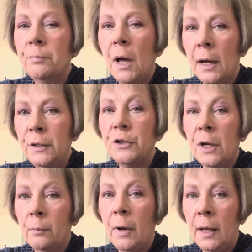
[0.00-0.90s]
body
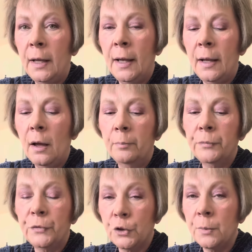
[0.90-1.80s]
check by
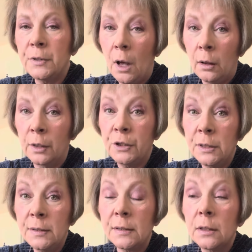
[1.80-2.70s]
a
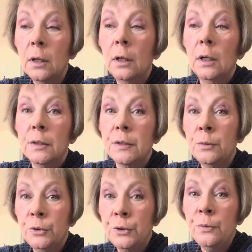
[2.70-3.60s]
dermatologist. So
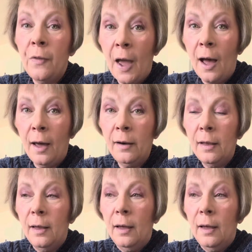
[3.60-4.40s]
do that.